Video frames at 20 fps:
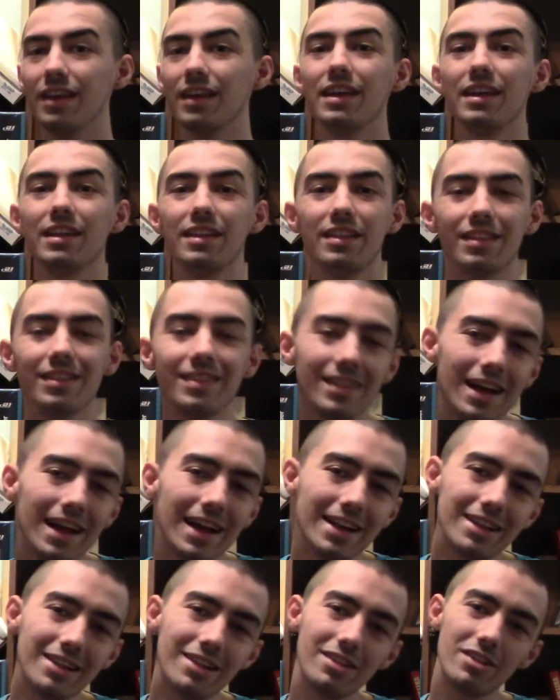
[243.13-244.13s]
it's
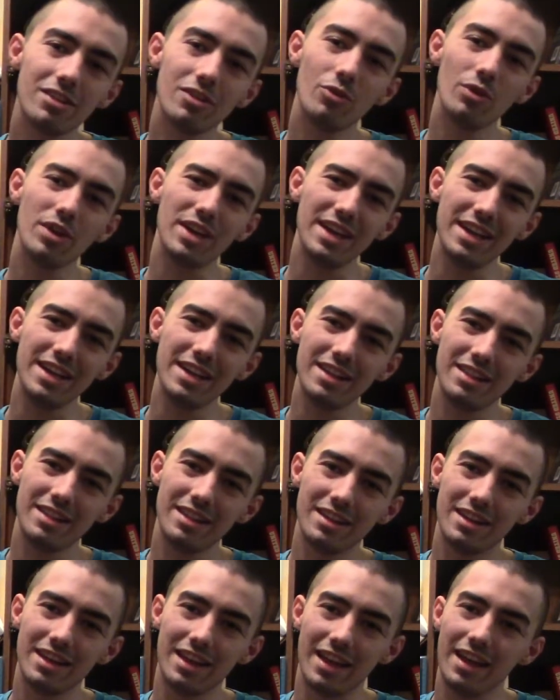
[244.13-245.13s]
not so
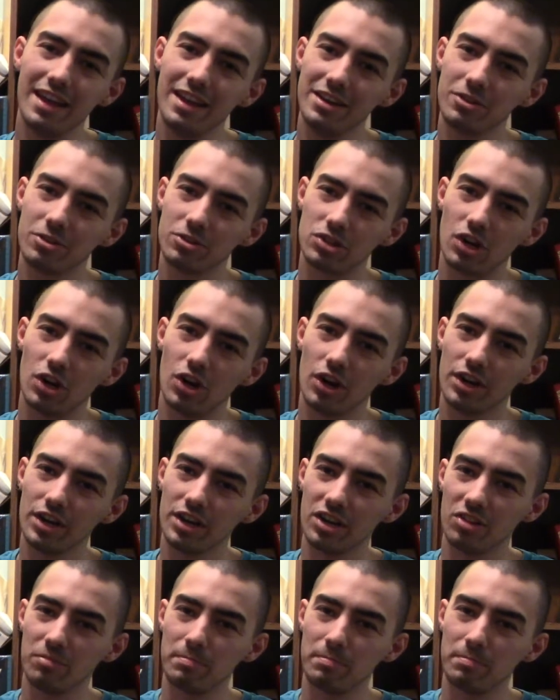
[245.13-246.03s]
easy to hit your target,